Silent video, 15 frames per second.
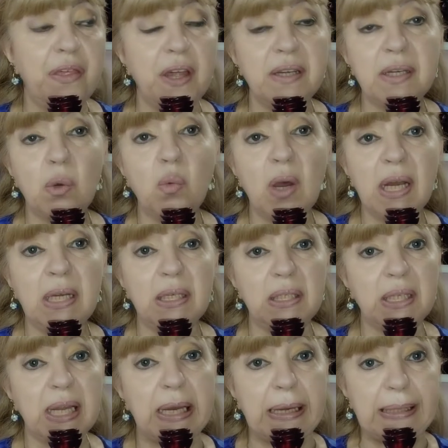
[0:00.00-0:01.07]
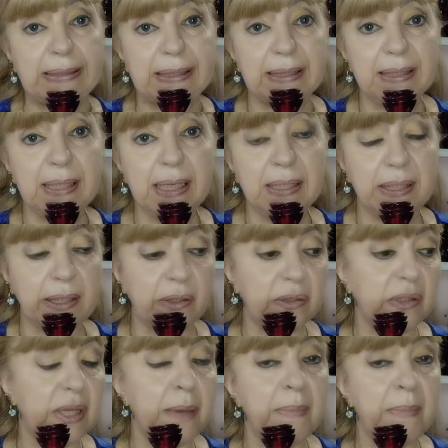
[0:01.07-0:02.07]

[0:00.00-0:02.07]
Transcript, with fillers: thirty-one degrees Celsius,